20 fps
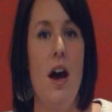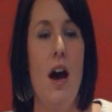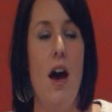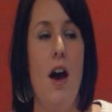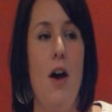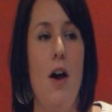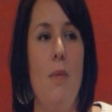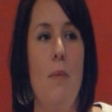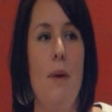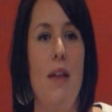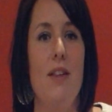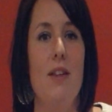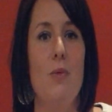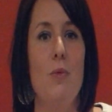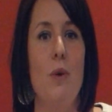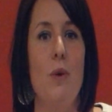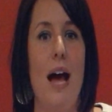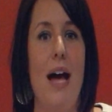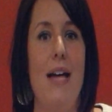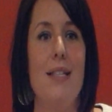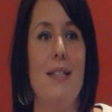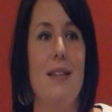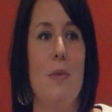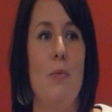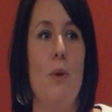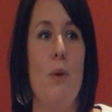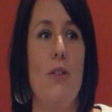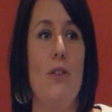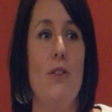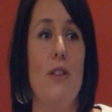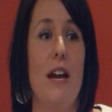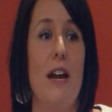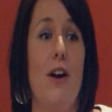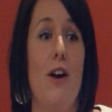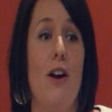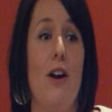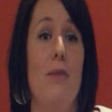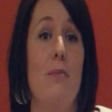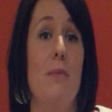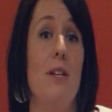um, and then we'll ask them whether they
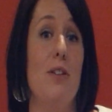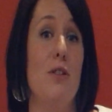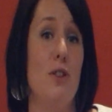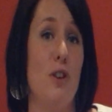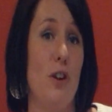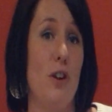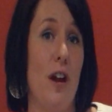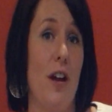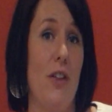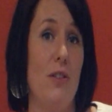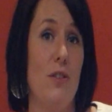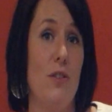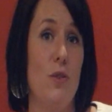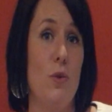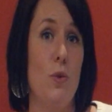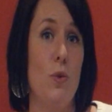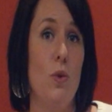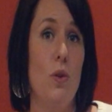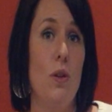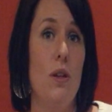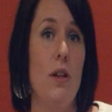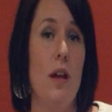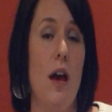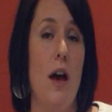are administrator at the school,